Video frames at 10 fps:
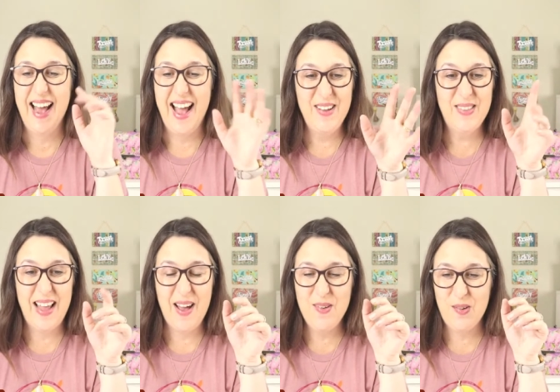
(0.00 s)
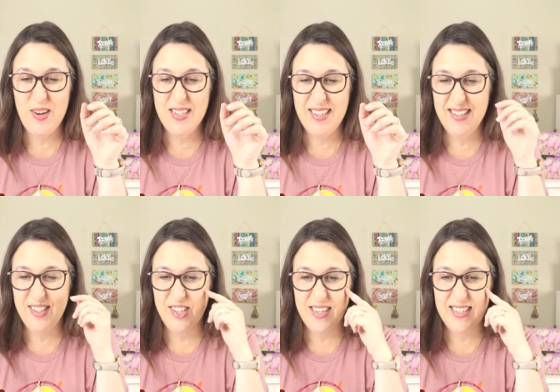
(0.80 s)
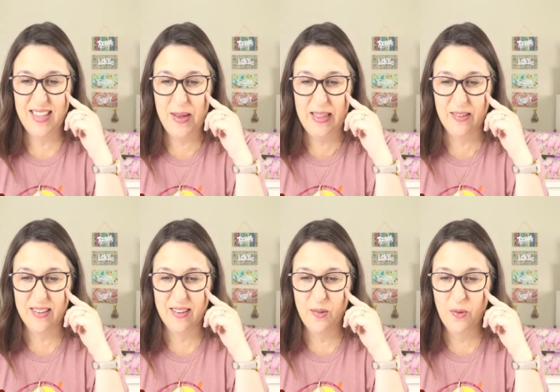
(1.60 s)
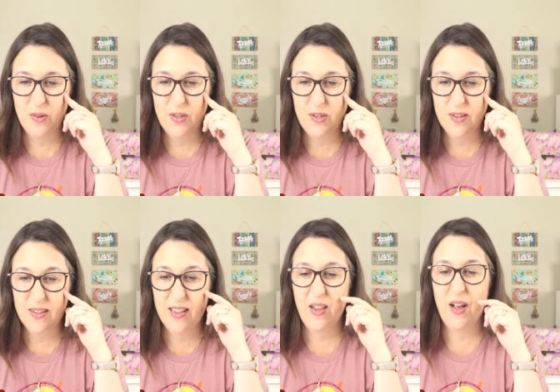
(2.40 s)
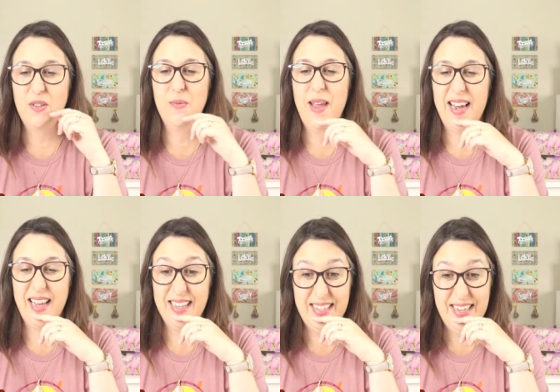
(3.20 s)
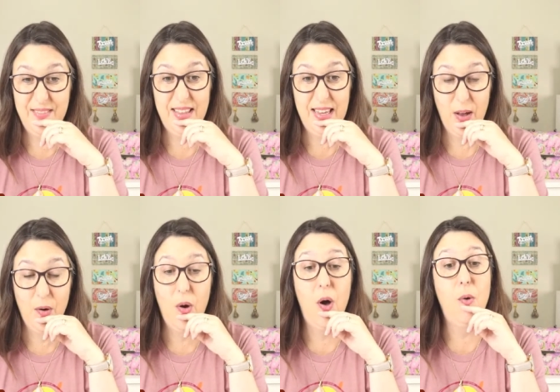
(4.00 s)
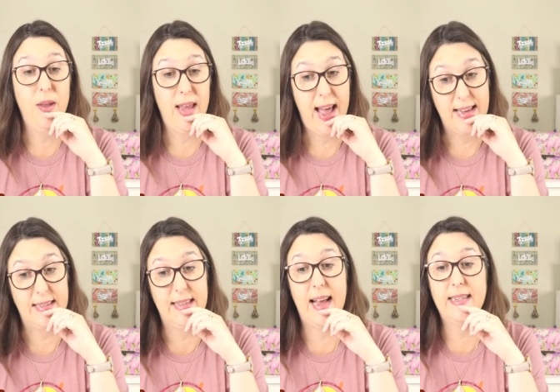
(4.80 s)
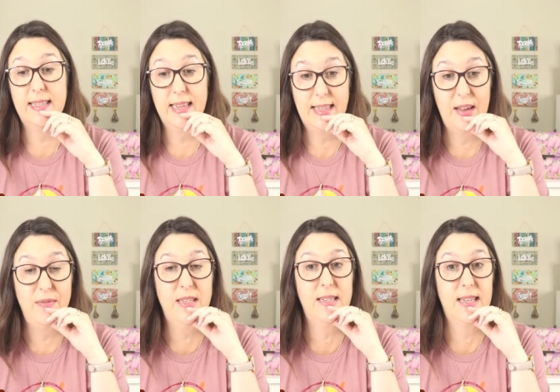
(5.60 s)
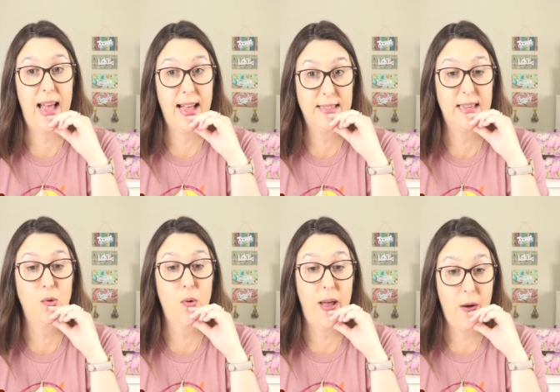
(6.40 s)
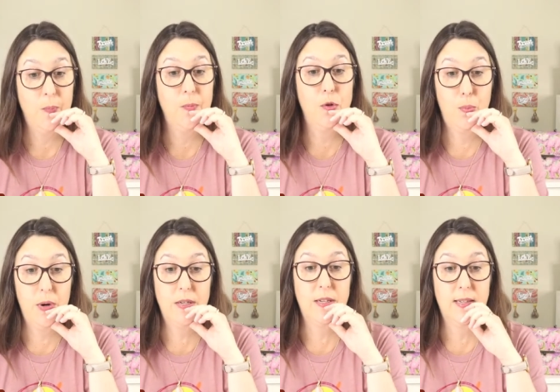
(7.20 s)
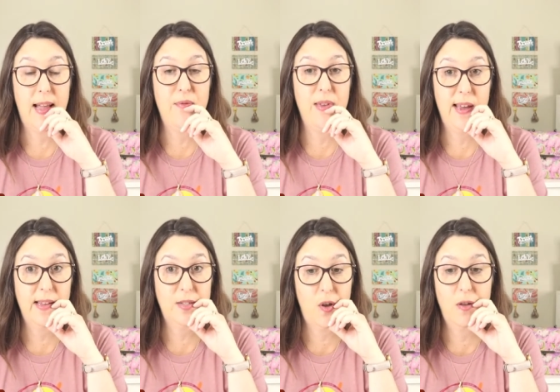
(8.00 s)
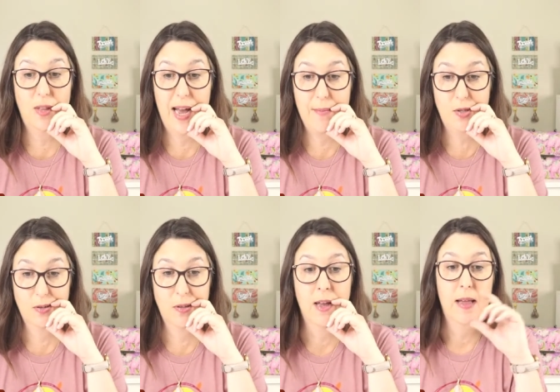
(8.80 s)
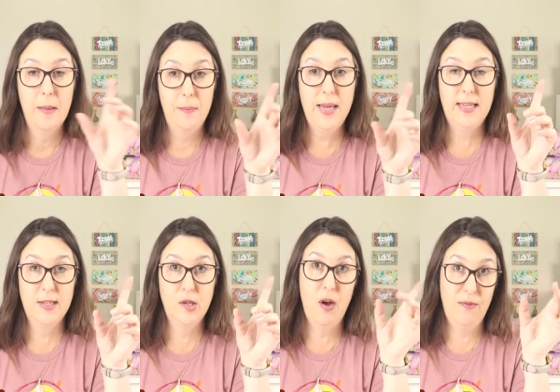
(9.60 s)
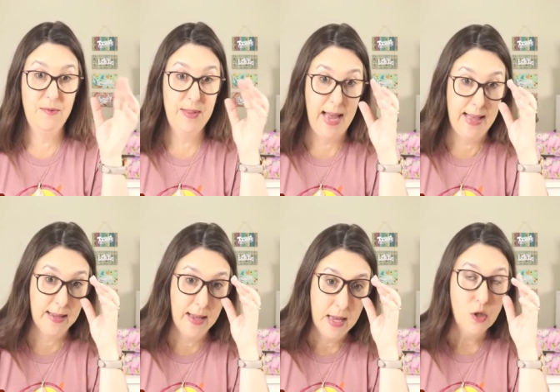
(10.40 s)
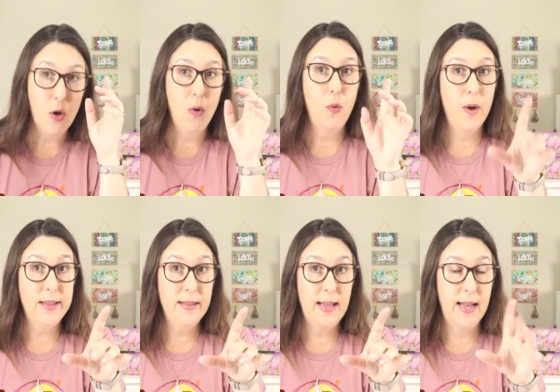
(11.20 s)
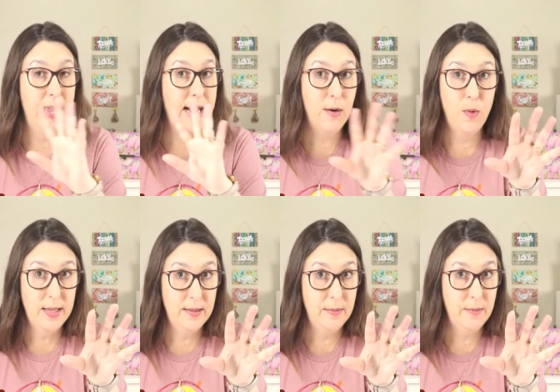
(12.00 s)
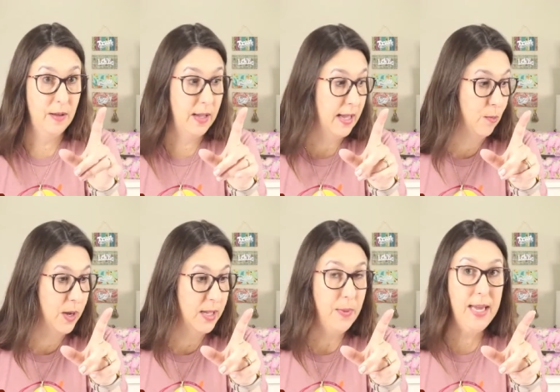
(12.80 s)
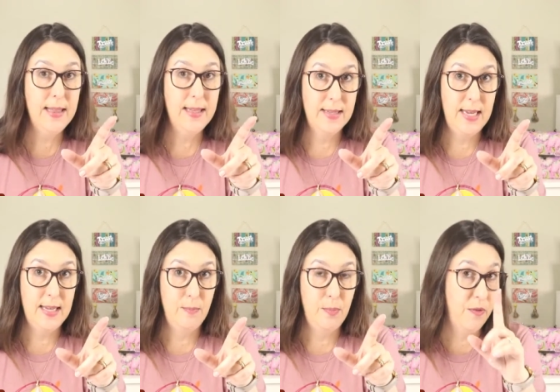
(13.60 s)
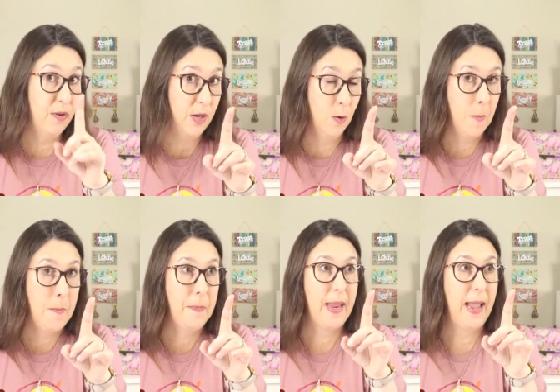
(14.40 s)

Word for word: I'll tell you, Christine, just a minute. Would love to make an activity. Oh, yes, there's nativity sets as well to purchase. I think I saw on Amazon pieces of that. So one uh, here, one uh, one beginner tip for you.